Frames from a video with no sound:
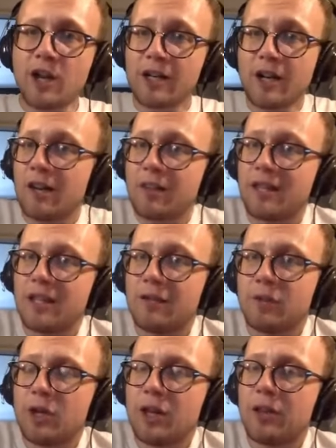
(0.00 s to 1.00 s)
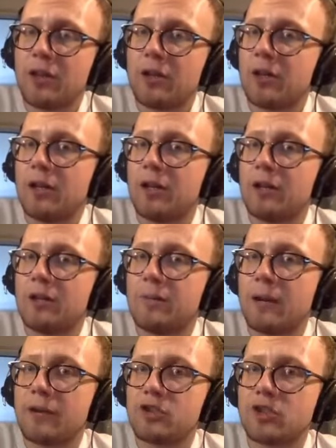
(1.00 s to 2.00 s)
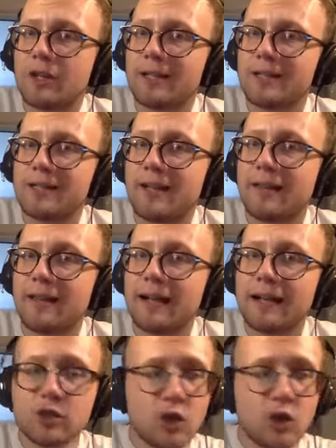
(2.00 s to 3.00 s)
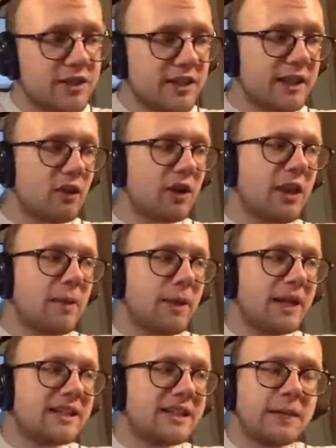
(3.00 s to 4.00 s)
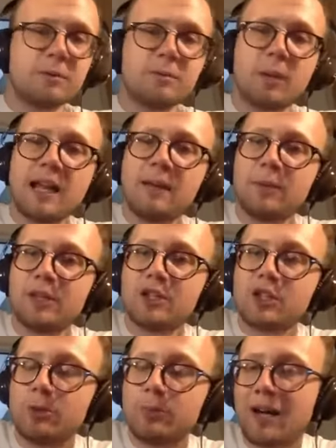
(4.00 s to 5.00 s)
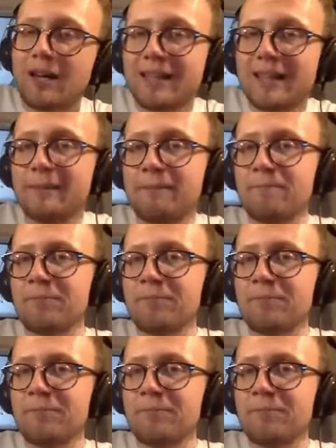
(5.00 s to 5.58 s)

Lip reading: I can't think of another pair of strikers like that. And granted, there aren't that many teams playing with it too, but I think